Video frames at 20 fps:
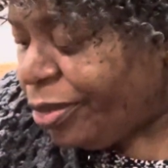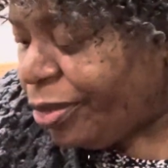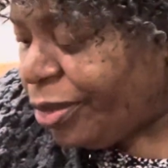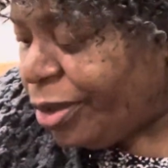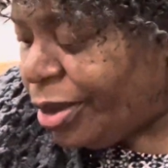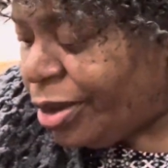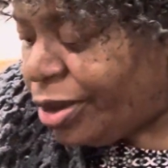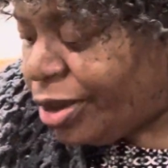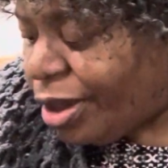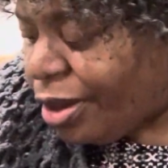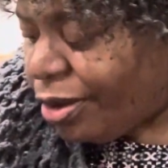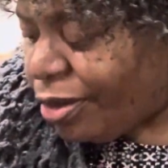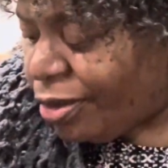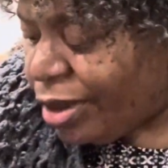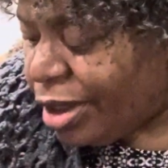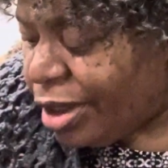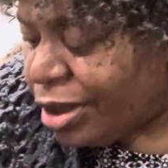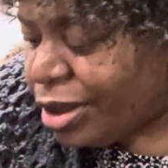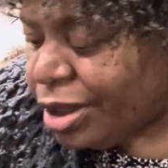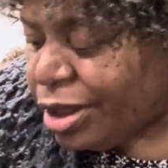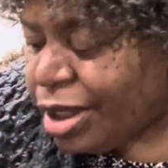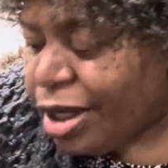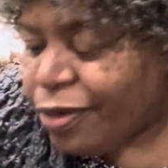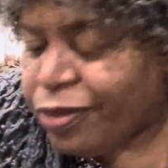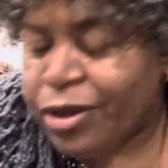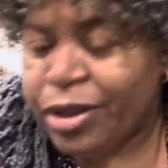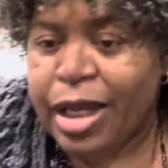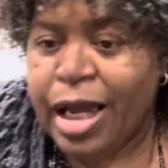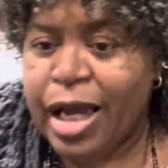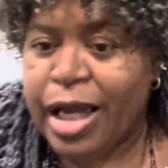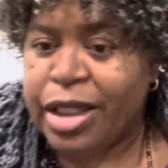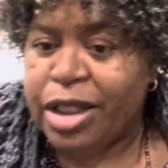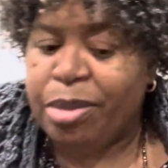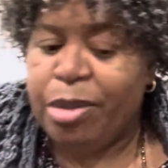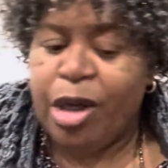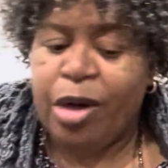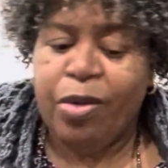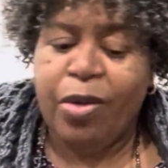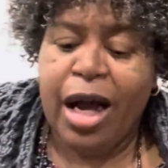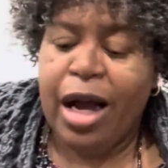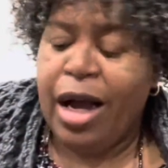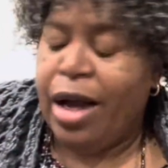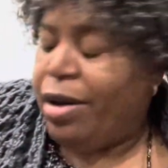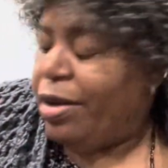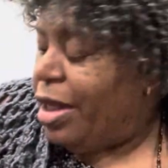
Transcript: So it's enough to last me a while.